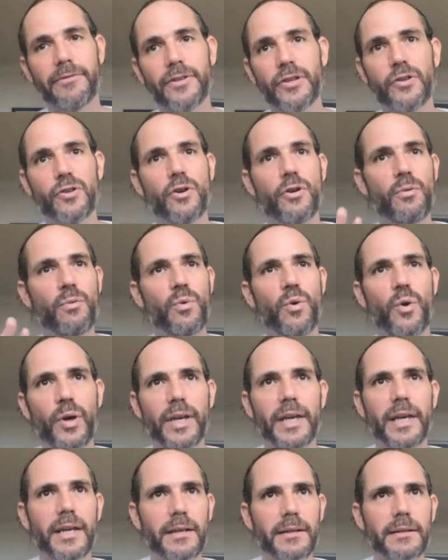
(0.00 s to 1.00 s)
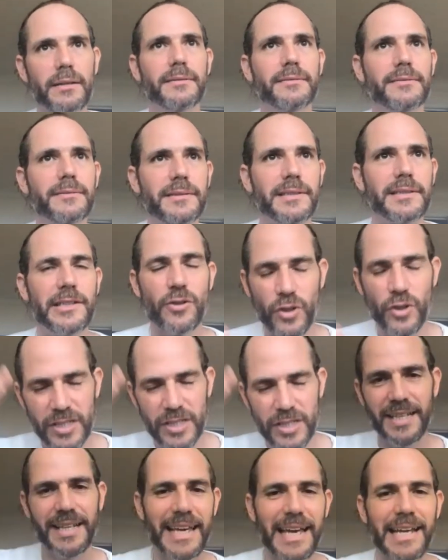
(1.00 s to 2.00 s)
You're not walking in order
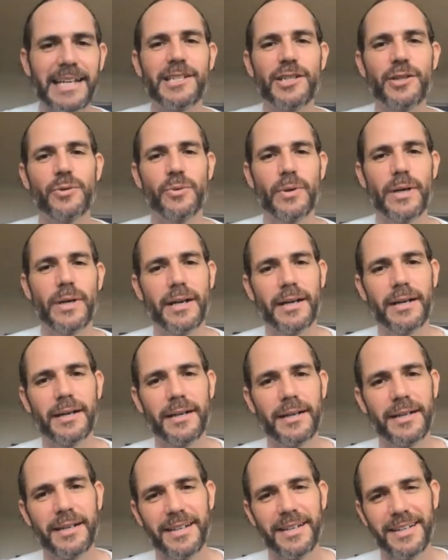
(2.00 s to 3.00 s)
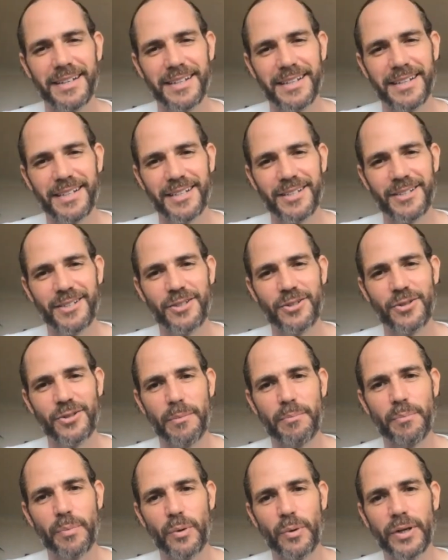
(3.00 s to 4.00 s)
to get to a
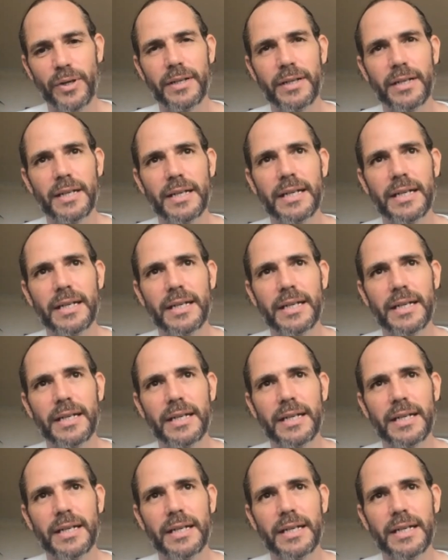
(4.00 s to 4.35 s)
point.